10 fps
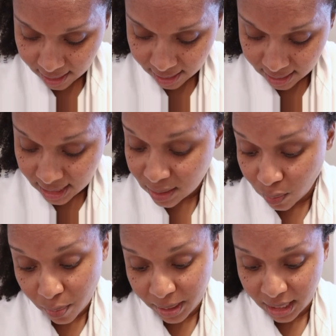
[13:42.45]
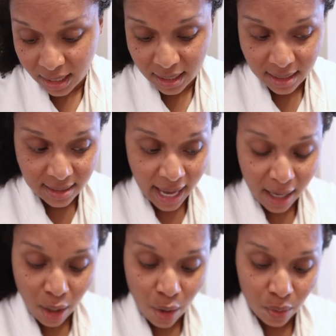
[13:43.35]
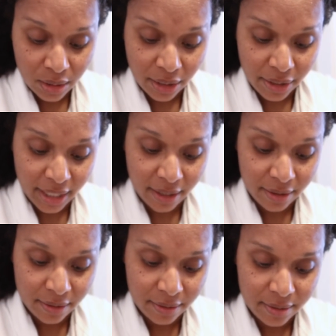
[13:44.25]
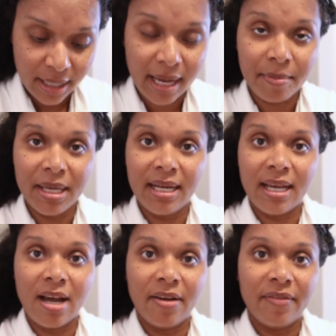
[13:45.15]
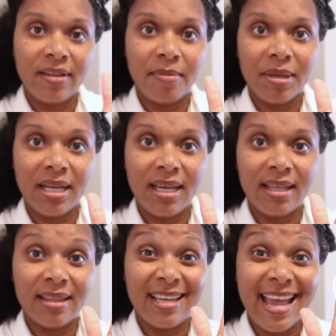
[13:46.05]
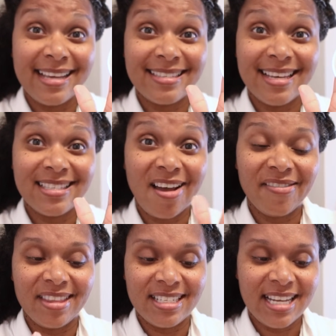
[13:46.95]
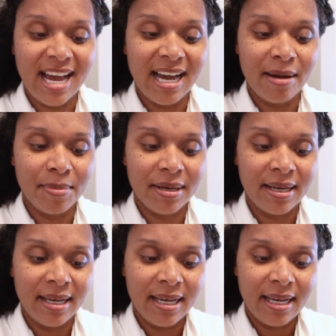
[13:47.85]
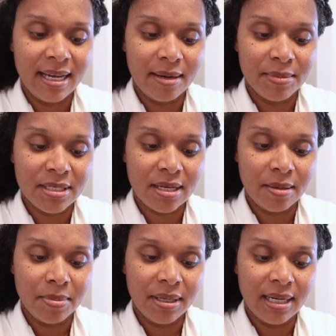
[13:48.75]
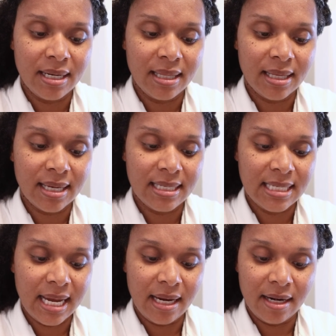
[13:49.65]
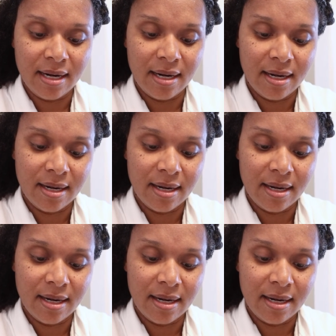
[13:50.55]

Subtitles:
this will be like a holy grail. Like I'm getting the excess off of the top, and I'm just gonna put it in the container.